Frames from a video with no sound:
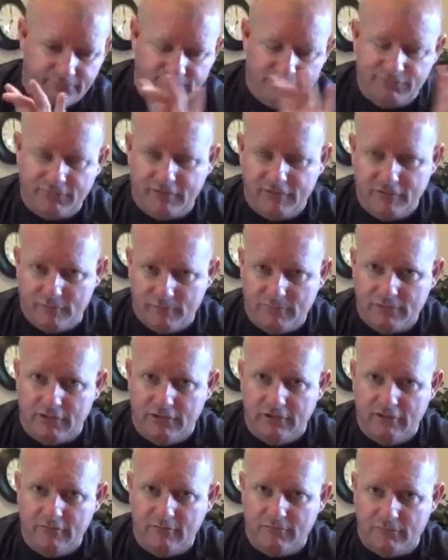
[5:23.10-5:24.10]
film
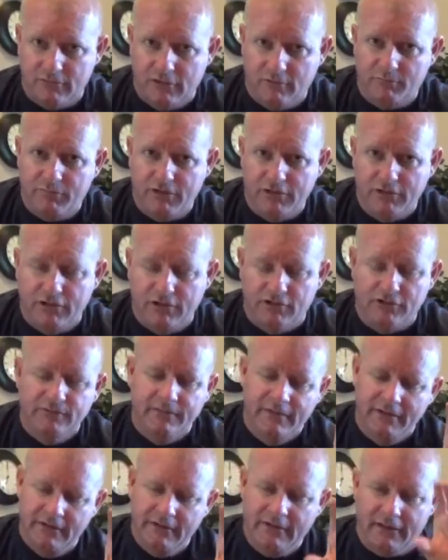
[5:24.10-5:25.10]
clip up here,
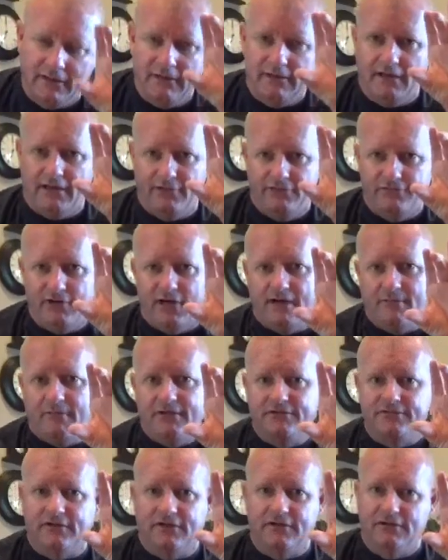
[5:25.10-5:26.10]
and then I drop
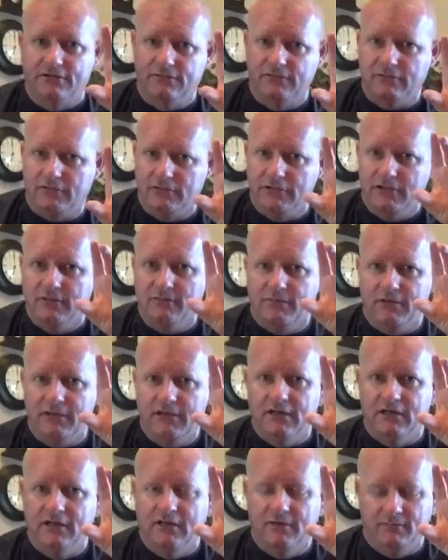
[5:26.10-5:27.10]
my sound clip
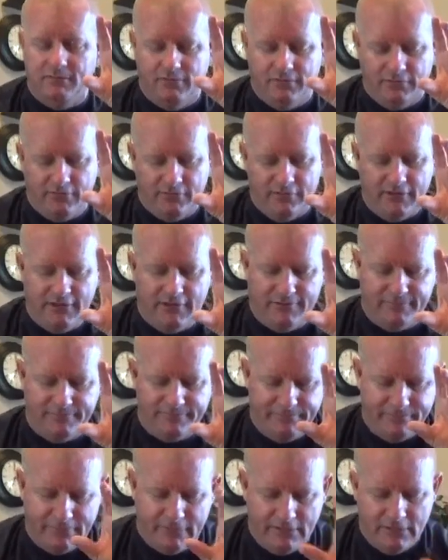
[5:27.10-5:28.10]
in up under there.
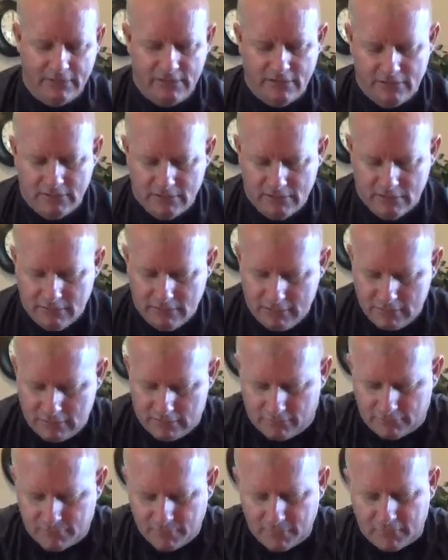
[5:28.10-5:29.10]

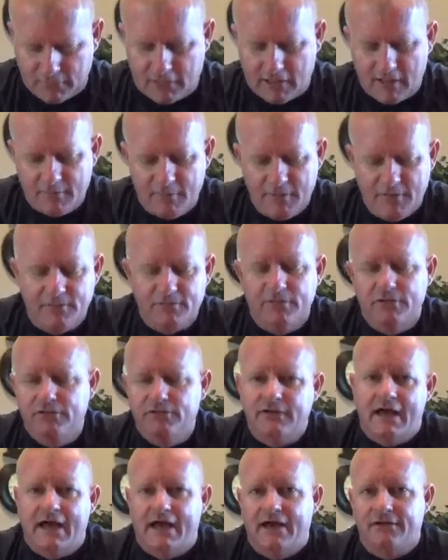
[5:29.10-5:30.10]
There's been a lot of people
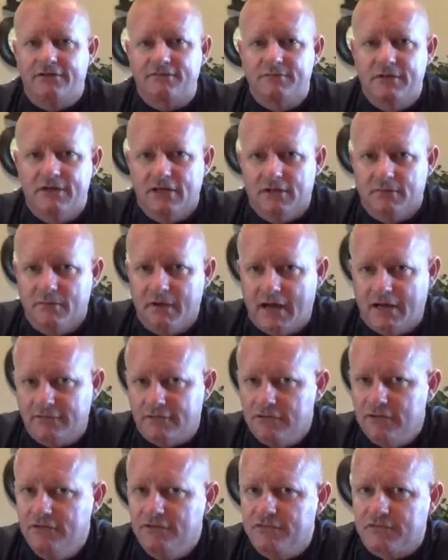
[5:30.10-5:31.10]
who's asked me about
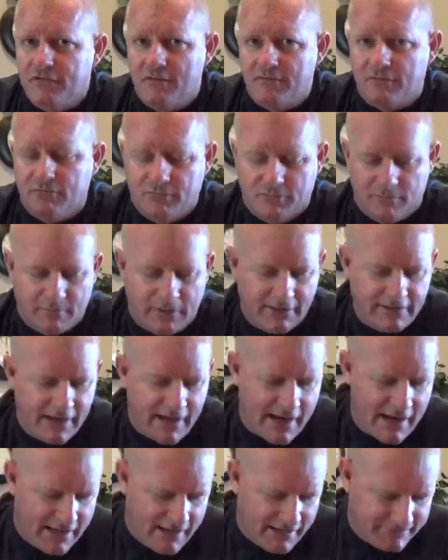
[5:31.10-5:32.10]
to do something with my
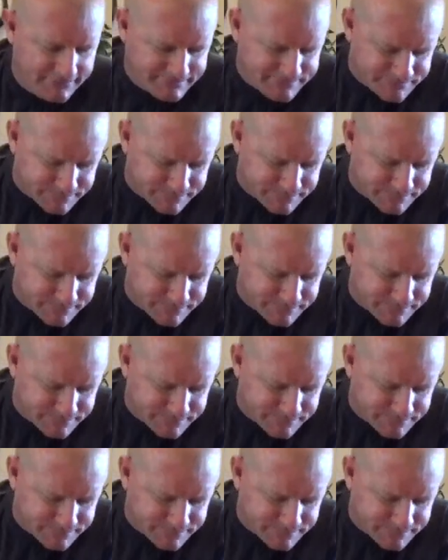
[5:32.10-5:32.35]
dad.